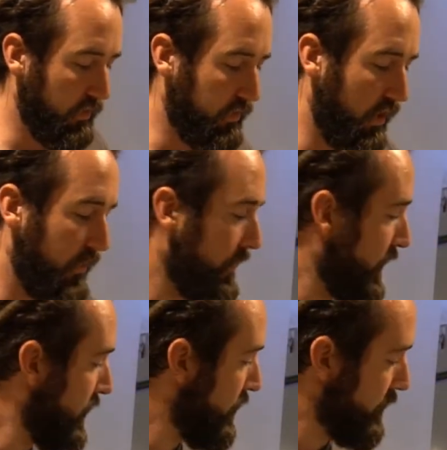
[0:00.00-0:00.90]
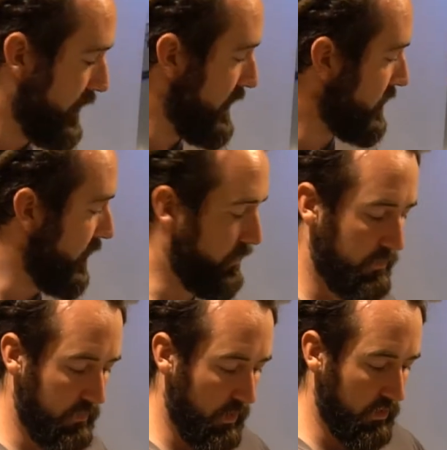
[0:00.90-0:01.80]
So here's our
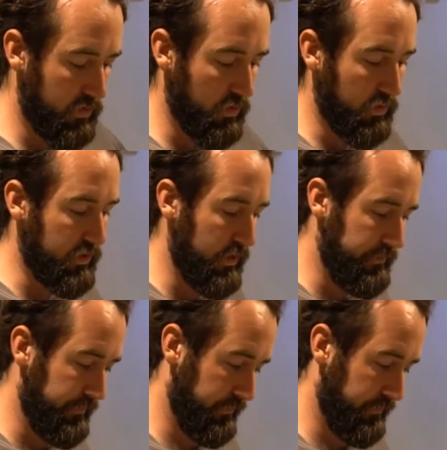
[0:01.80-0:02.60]
saucer.